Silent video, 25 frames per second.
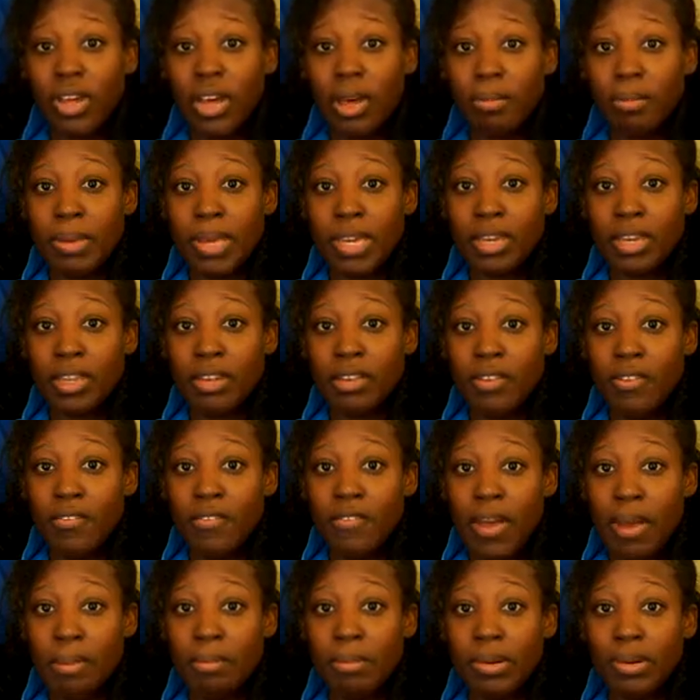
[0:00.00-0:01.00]
coming in
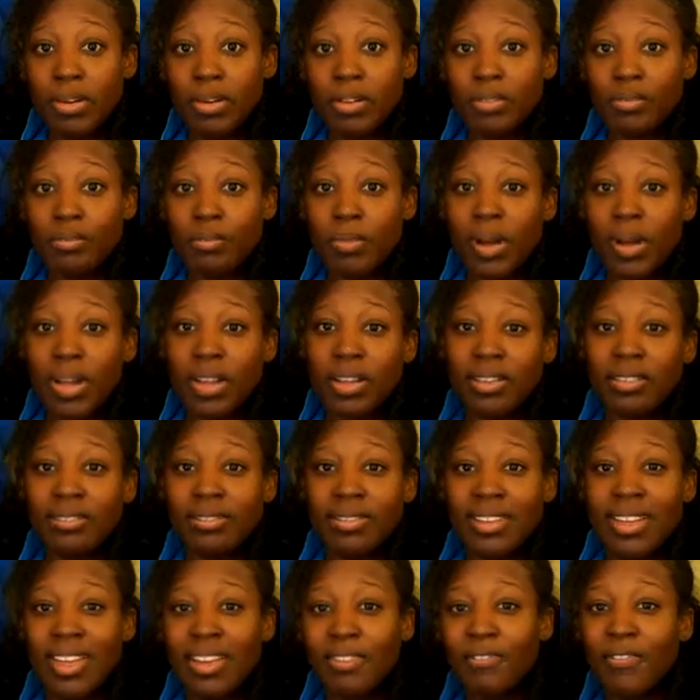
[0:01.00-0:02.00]
November, well,
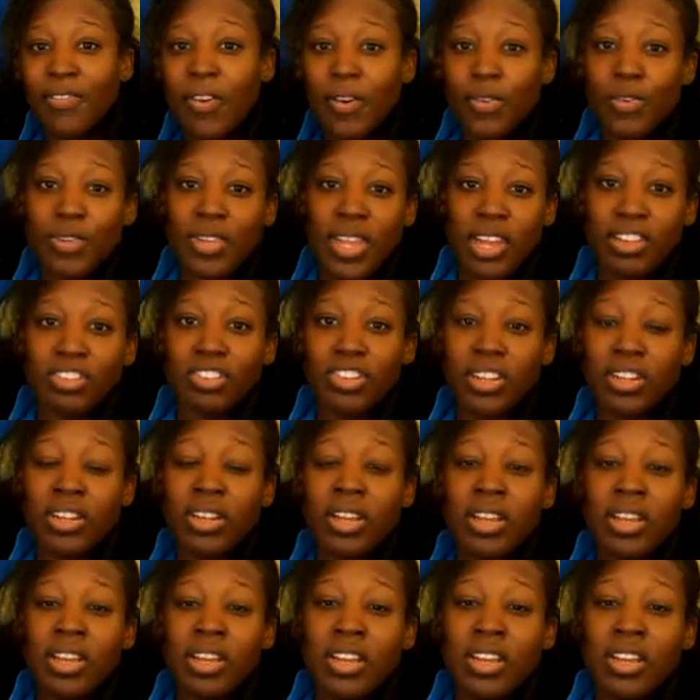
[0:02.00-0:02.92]
info session,